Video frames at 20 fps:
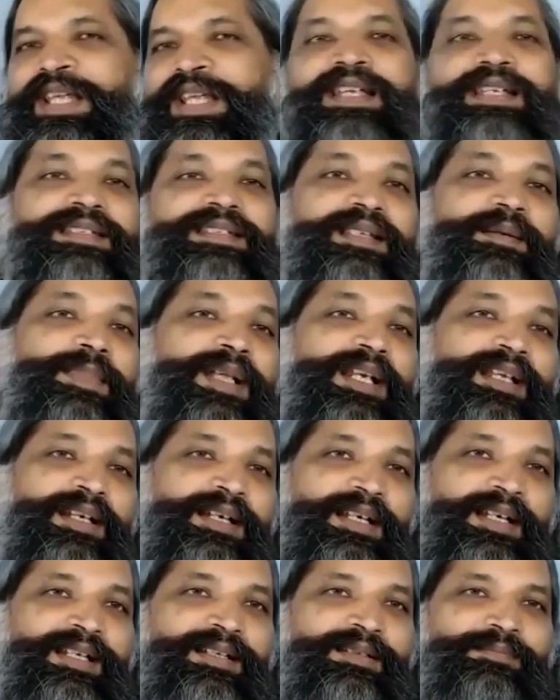
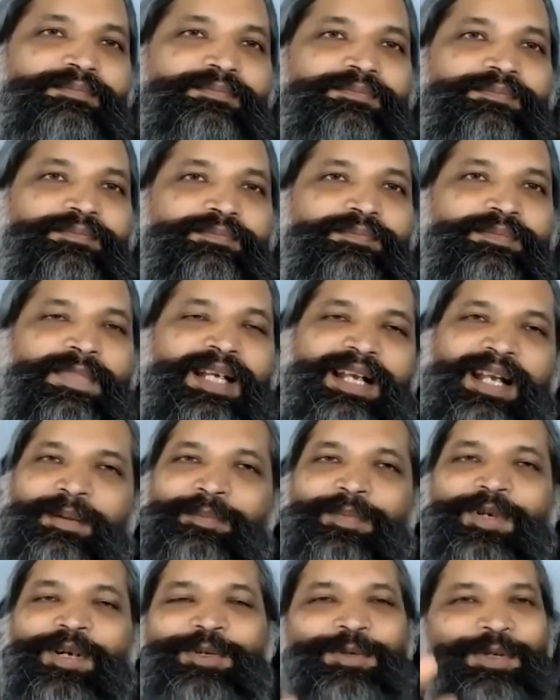Similarly, and I'm
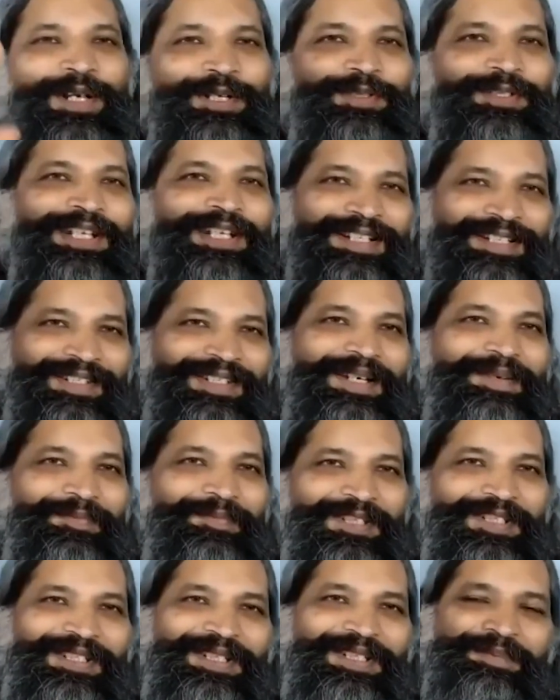not going to the extreme,
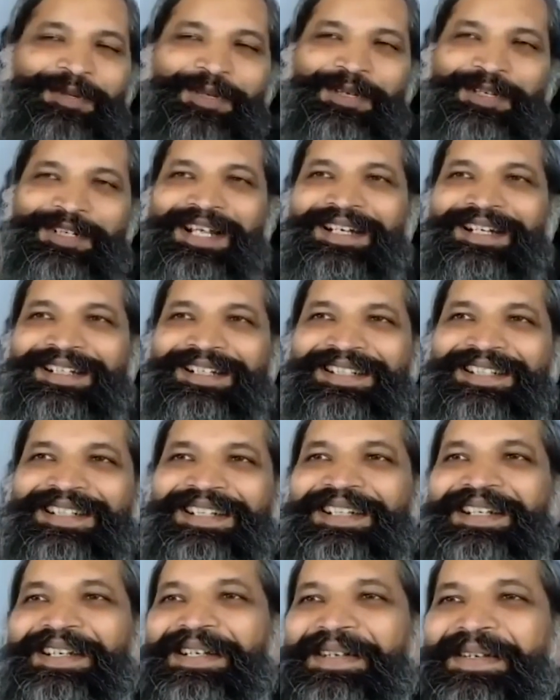which is immortality.
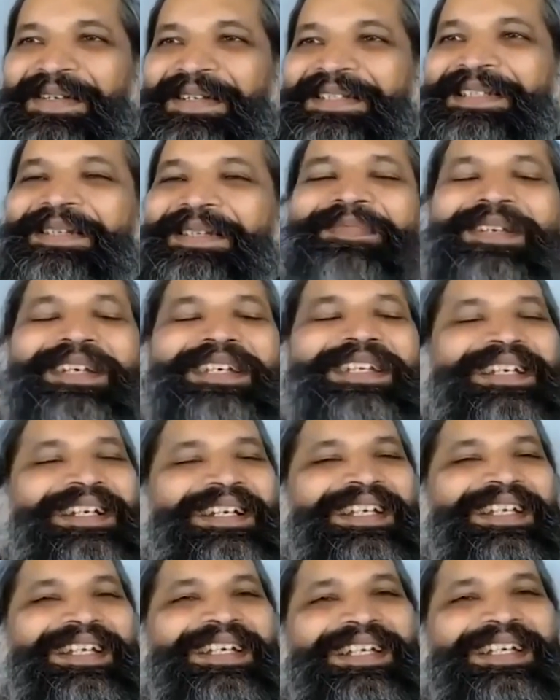
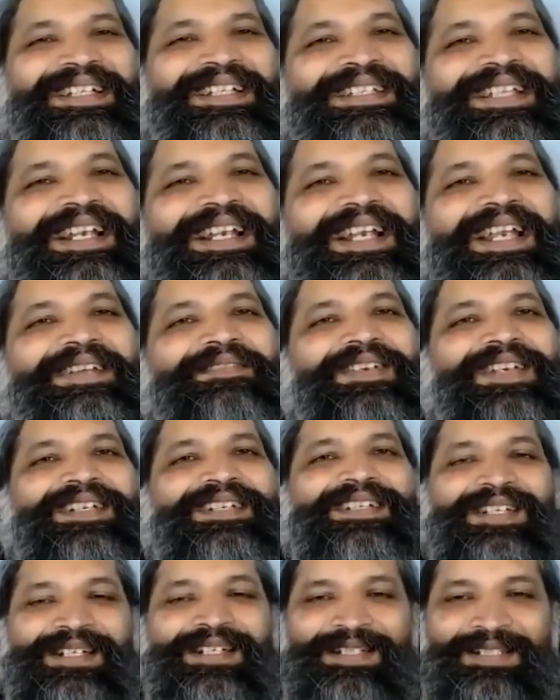Similarly, the
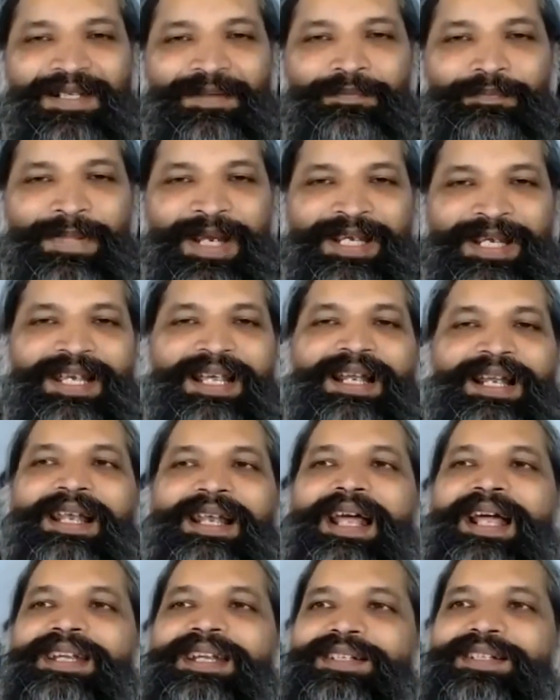levity, the making
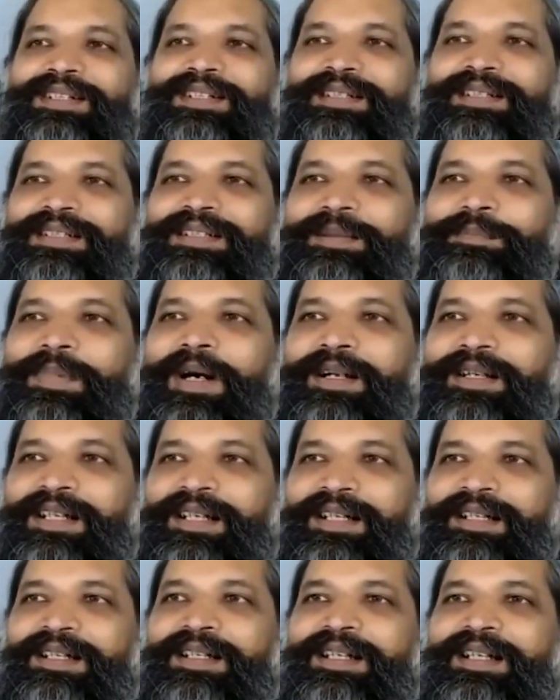light the
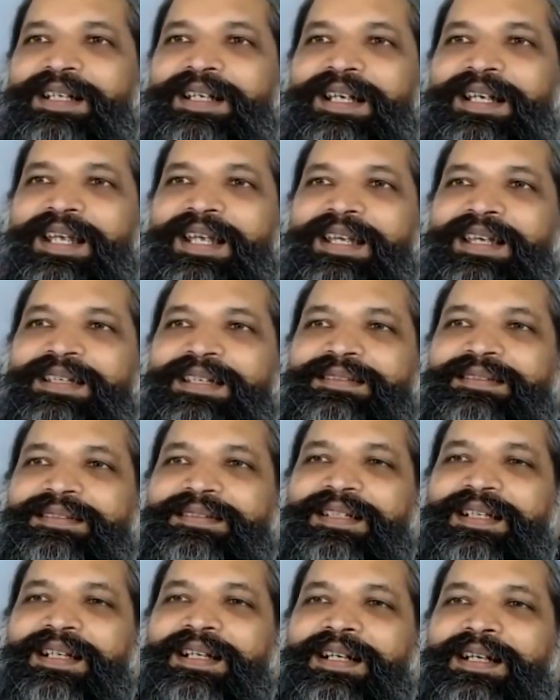body,
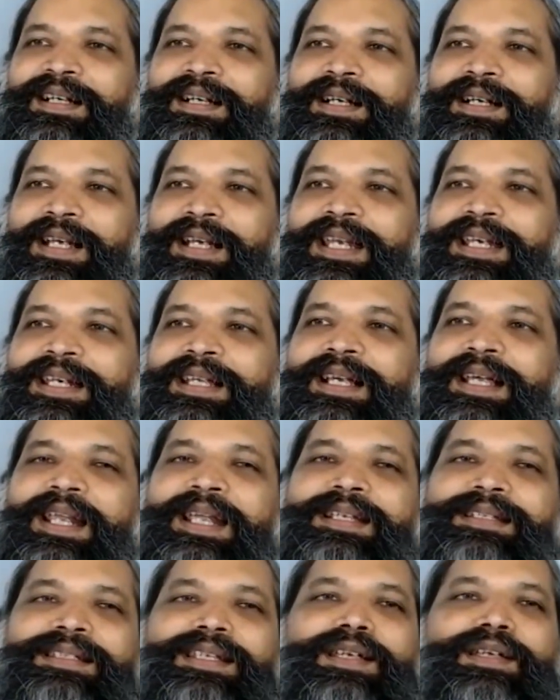is
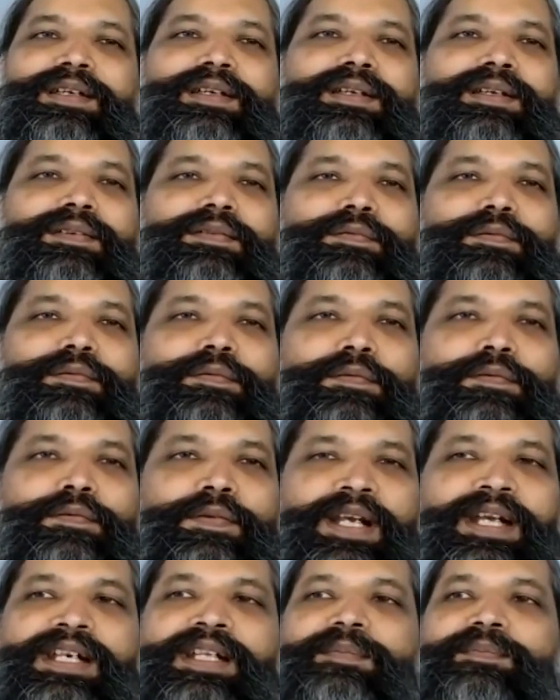increasing
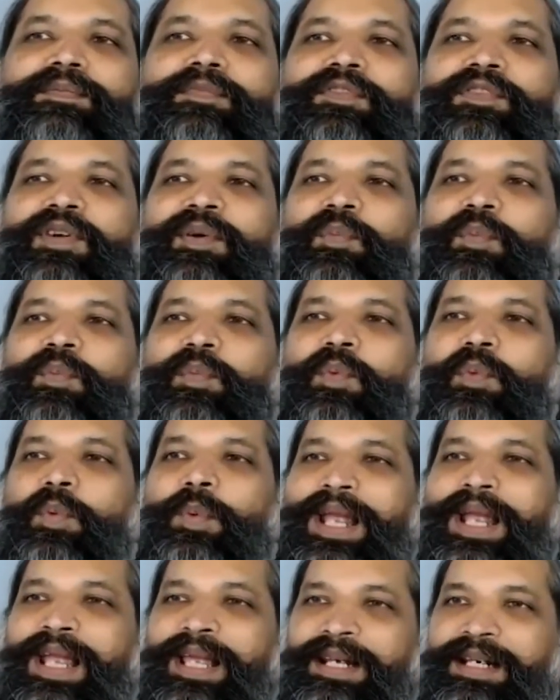freedom from
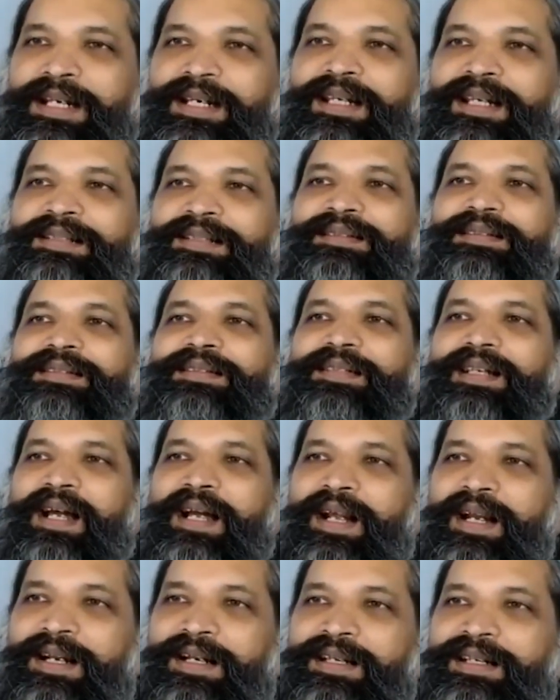weariness,
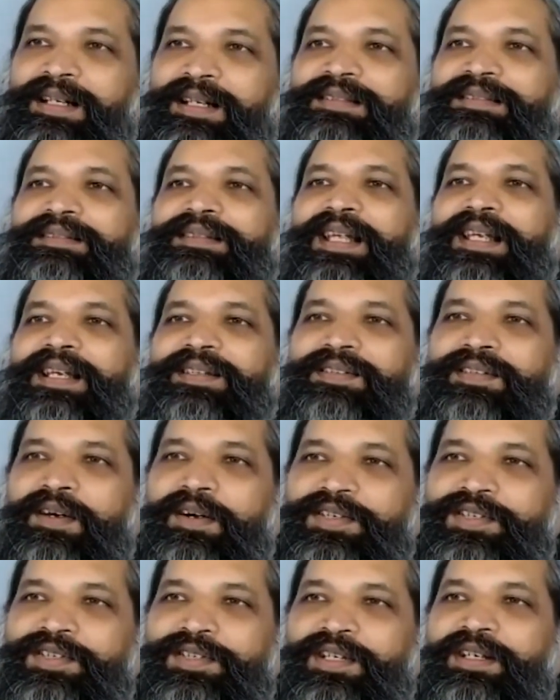tiredness,
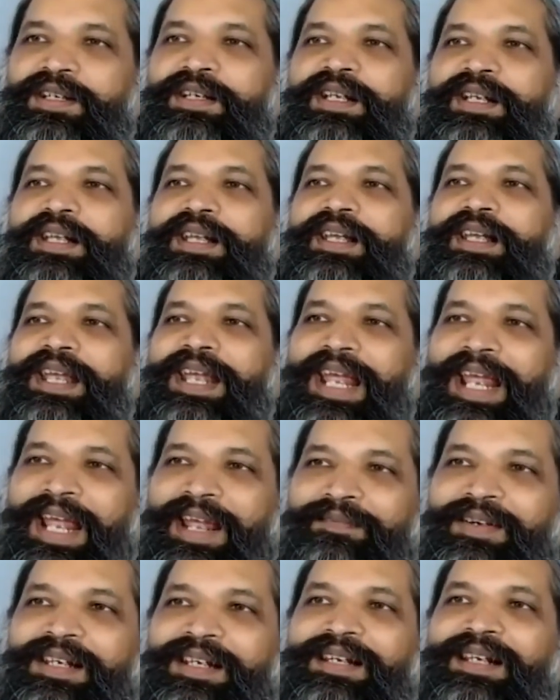exhaustion,
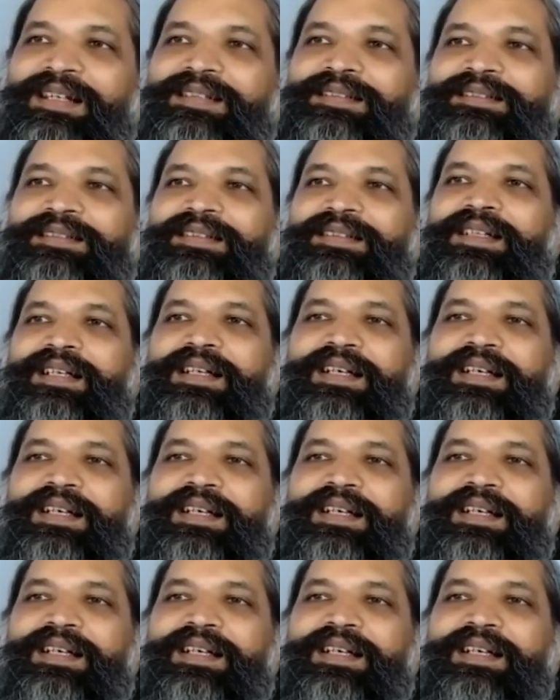heaviness,